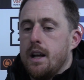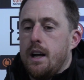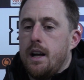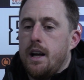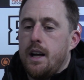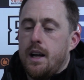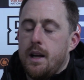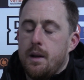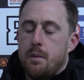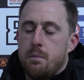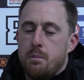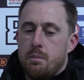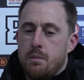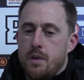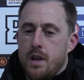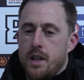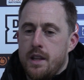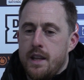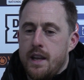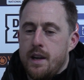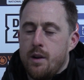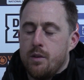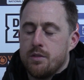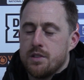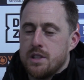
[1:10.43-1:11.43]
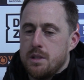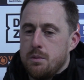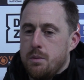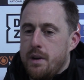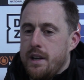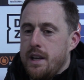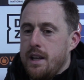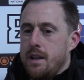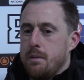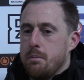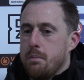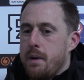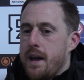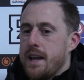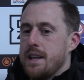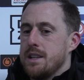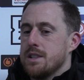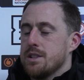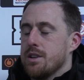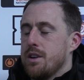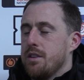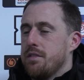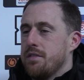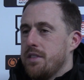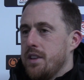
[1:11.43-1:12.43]
And then obviously when it
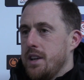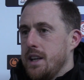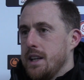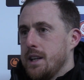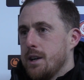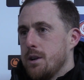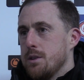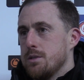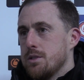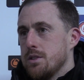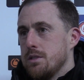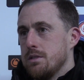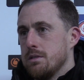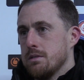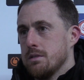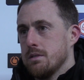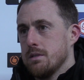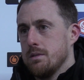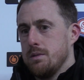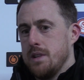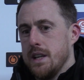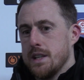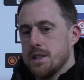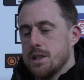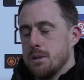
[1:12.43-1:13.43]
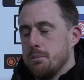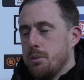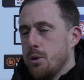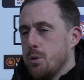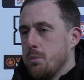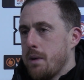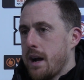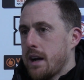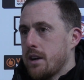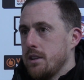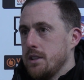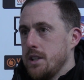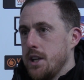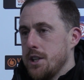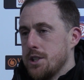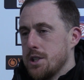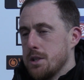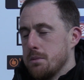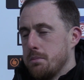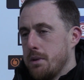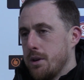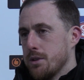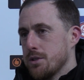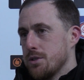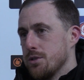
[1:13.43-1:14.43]
pays off that he goes and nicks the ball back on the edge
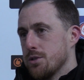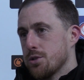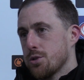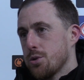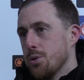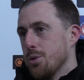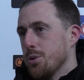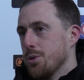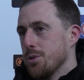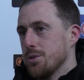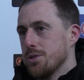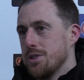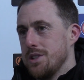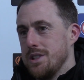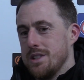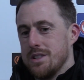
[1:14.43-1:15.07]
of the box and scores,